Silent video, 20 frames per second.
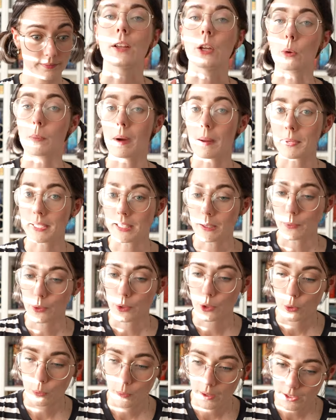You might be
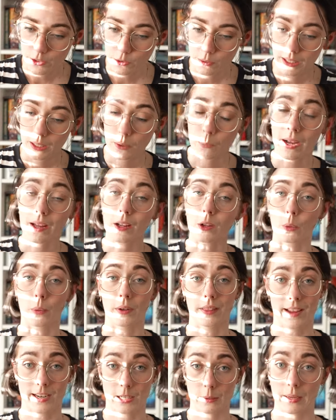someone who works really well
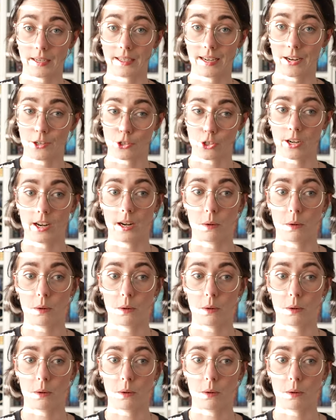with expectation